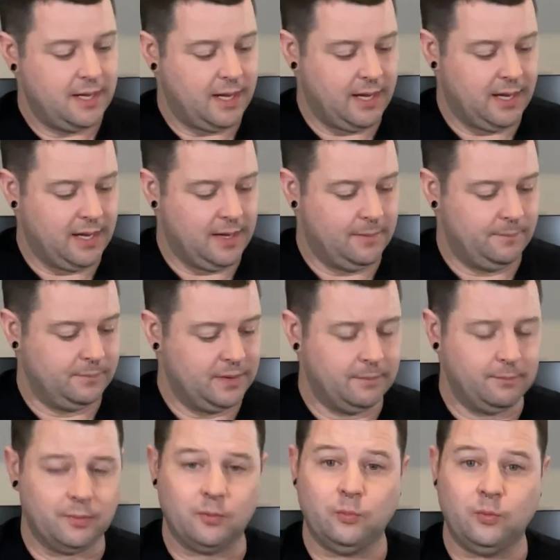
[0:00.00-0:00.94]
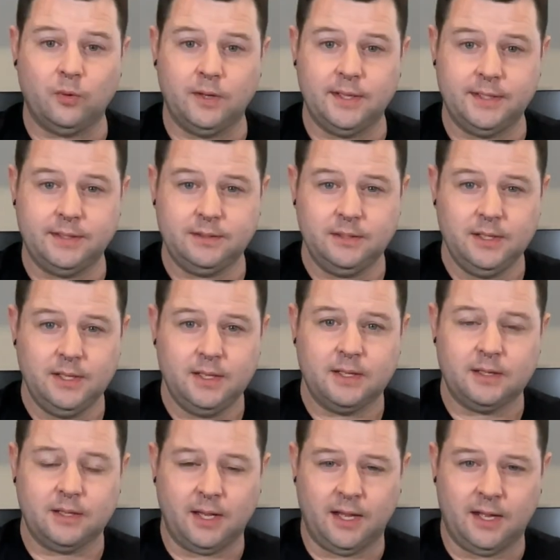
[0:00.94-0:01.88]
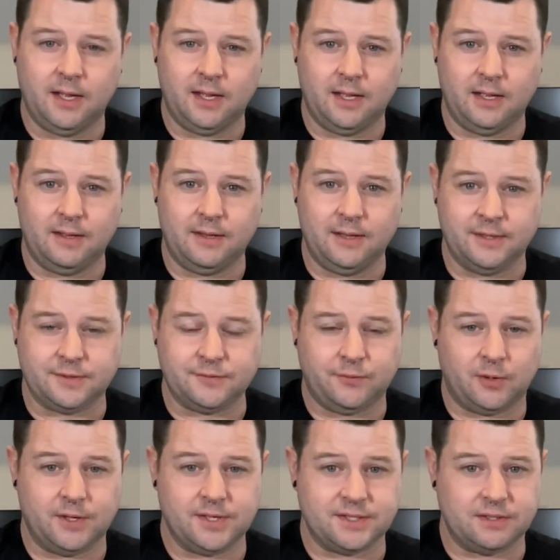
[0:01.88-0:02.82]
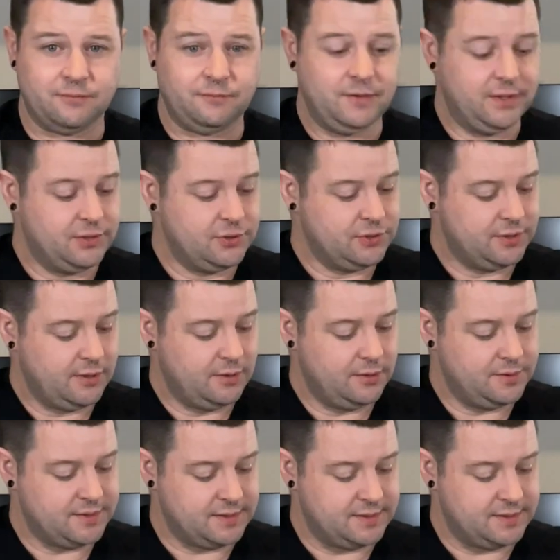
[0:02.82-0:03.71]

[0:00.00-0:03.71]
Number 1, as far as the finish goes,